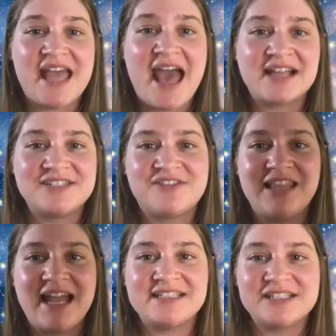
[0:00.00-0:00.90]
active
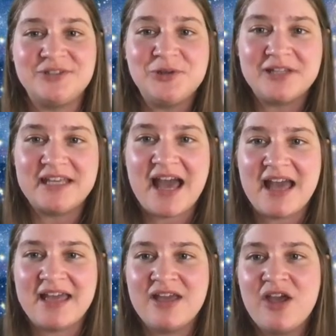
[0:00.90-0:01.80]
galactic
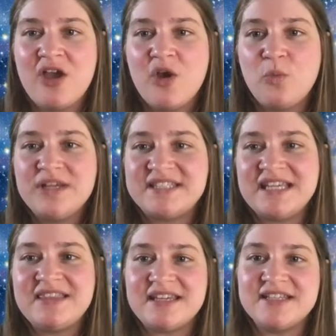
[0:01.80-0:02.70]
nuclei. We
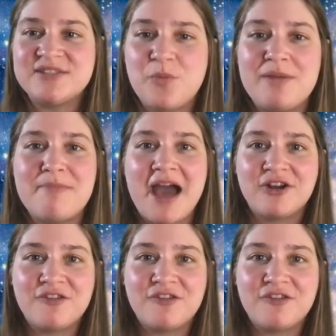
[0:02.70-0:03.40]
see these when matter